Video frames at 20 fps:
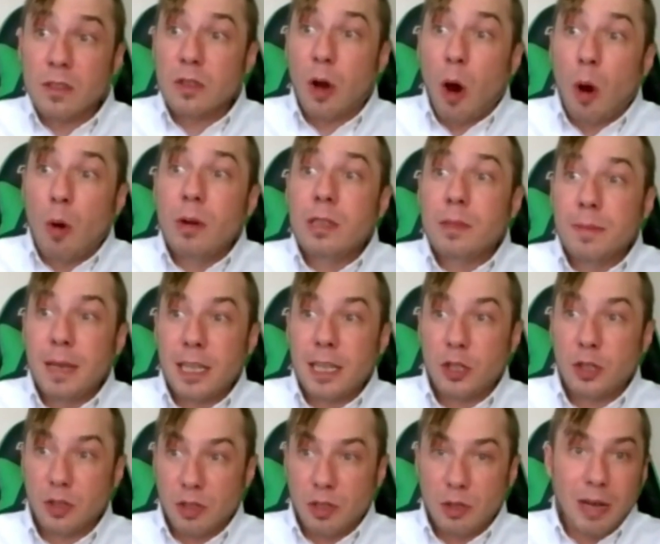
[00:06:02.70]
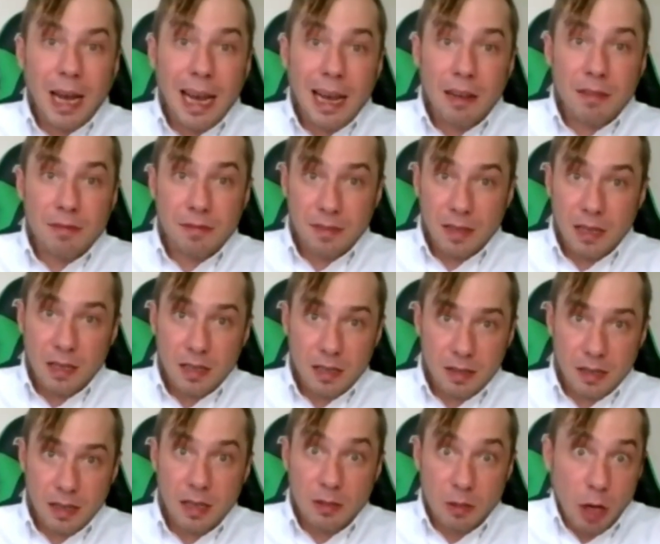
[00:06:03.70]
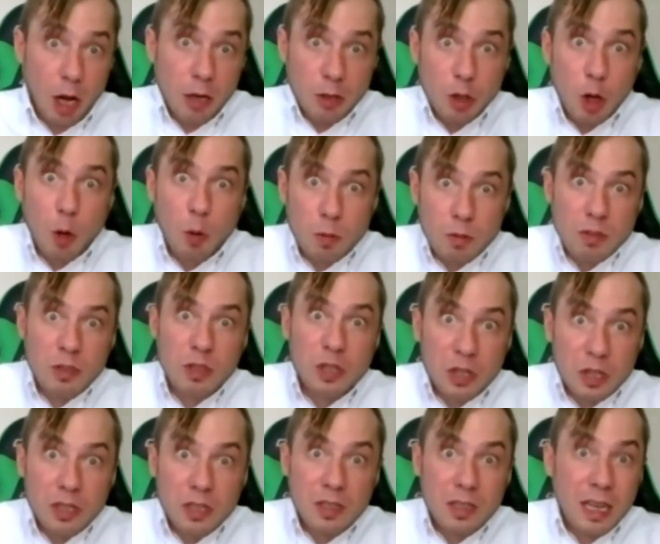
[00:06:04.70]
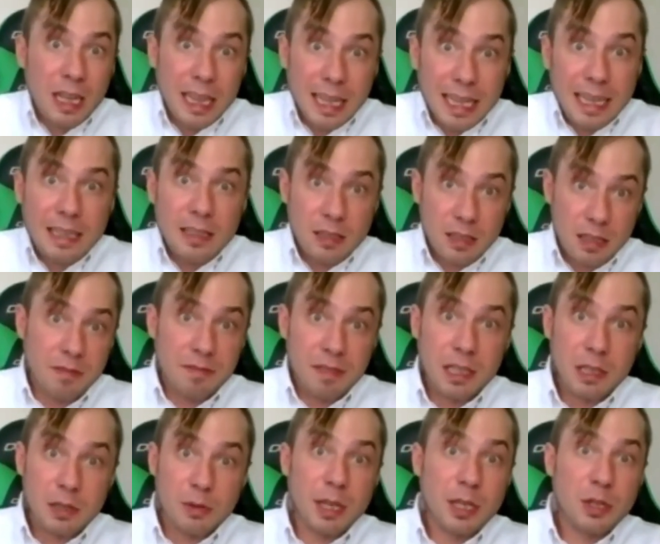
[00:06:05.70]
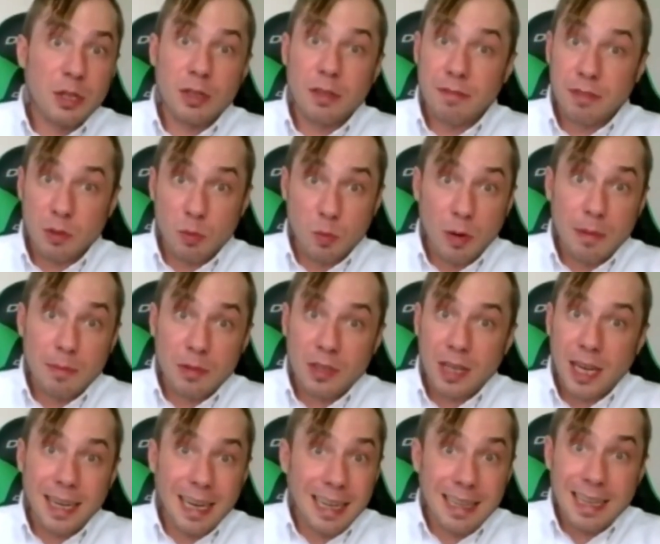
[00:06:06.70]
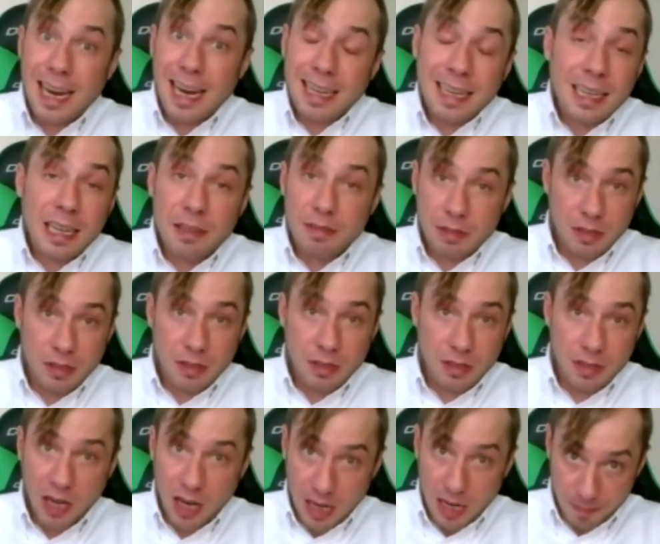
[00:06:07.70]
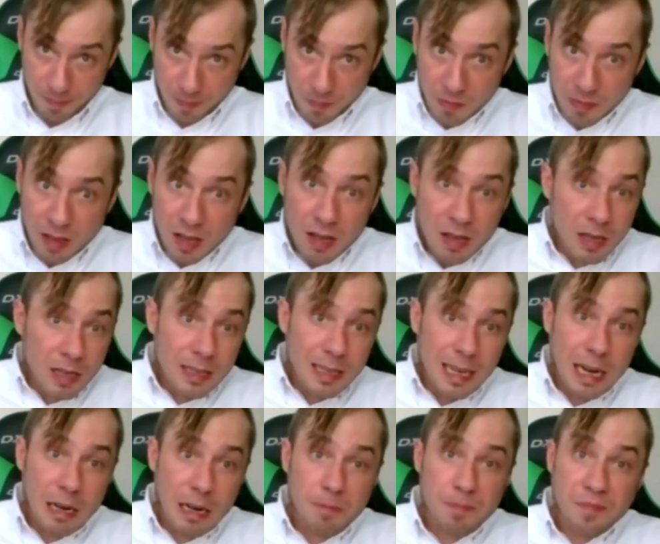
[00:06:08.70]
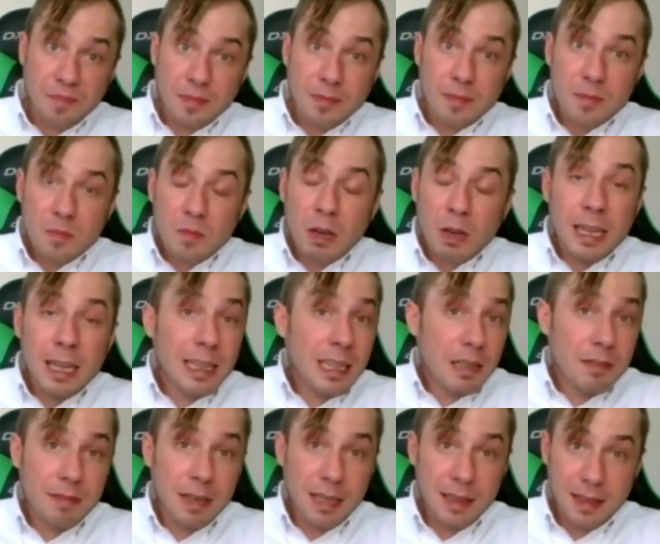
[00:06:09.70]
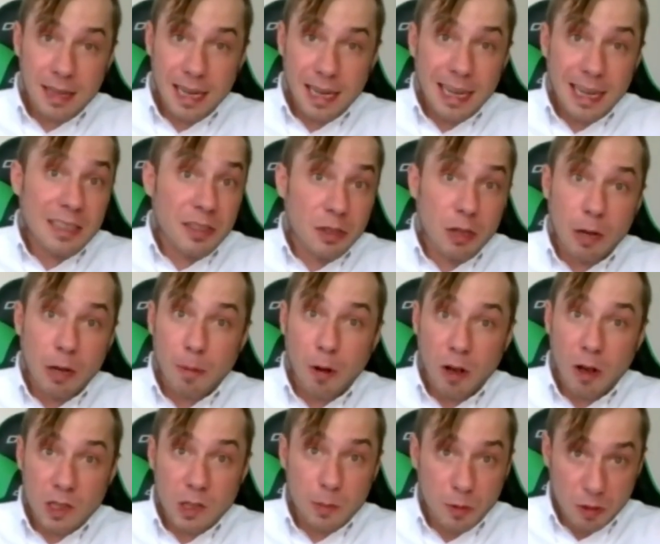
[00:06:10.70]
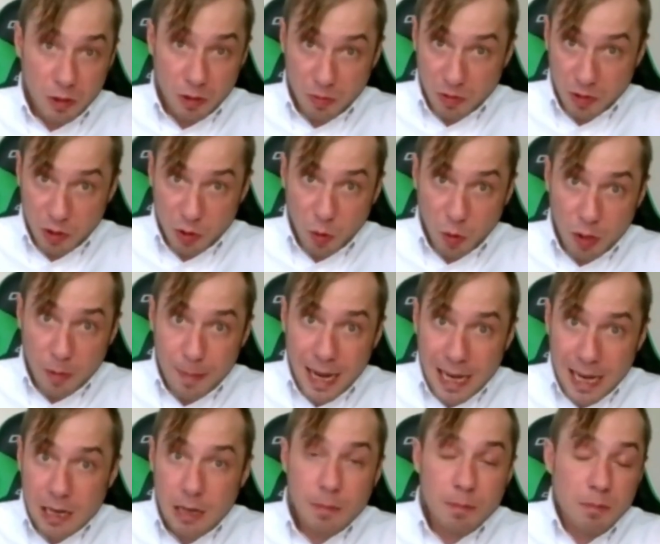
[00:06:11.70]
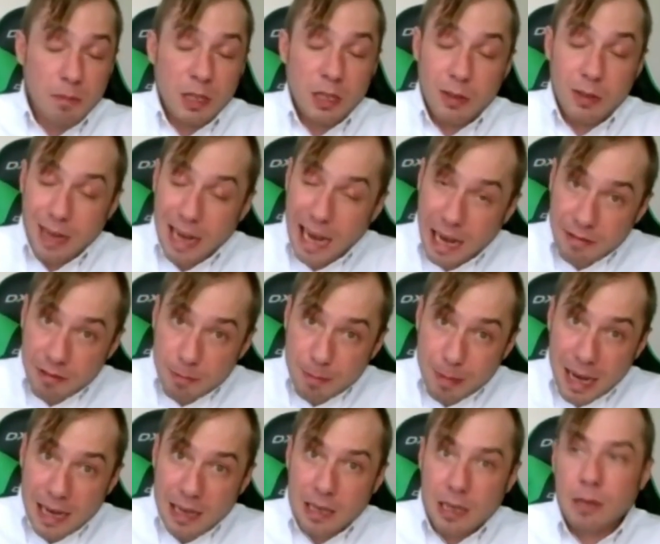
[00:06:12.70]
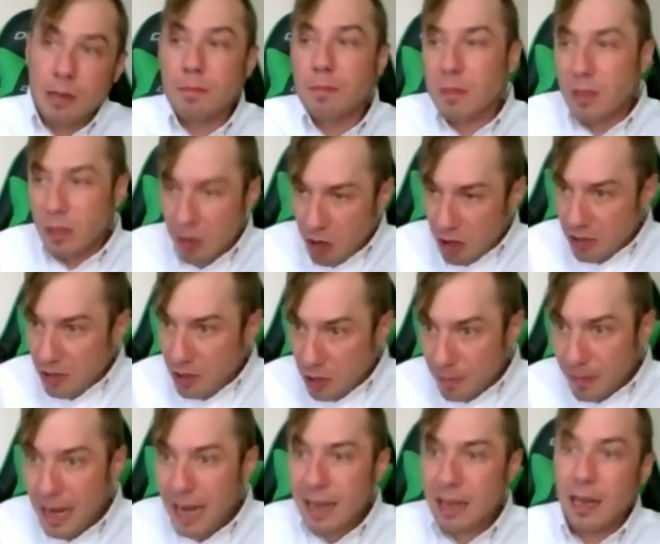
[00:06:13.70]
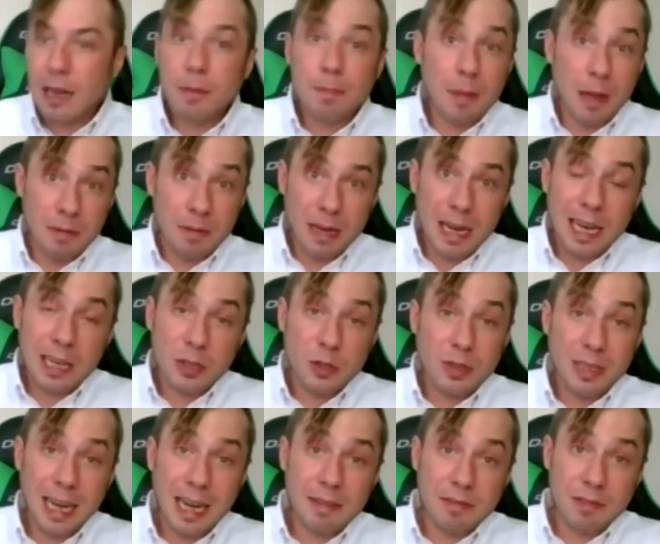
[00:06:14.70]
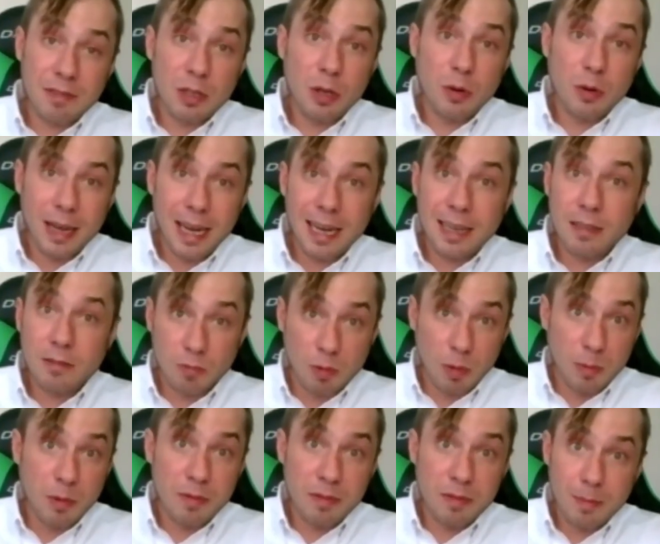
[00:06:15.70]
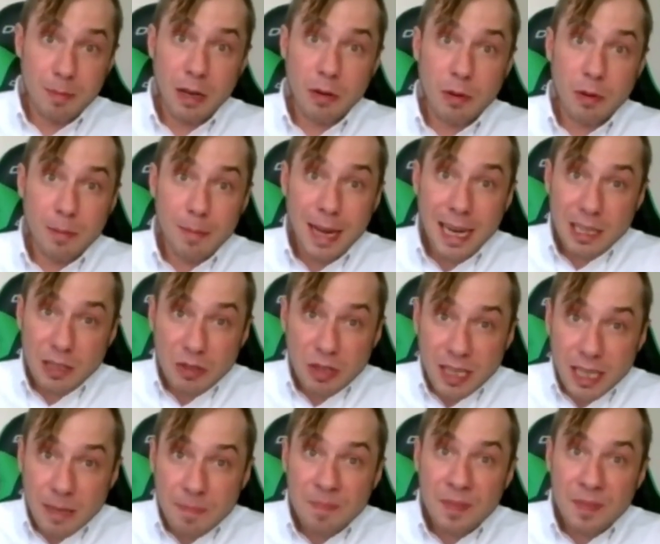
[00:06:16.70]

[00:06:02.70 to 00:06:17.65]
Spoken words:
always make sure you have a known, good, clean configuration of your website at any given time. Now, in the event that it's not possible to restore a backup, you don't have a backup, you lost your backup, and we actually have to go ahead and remove the malware manually,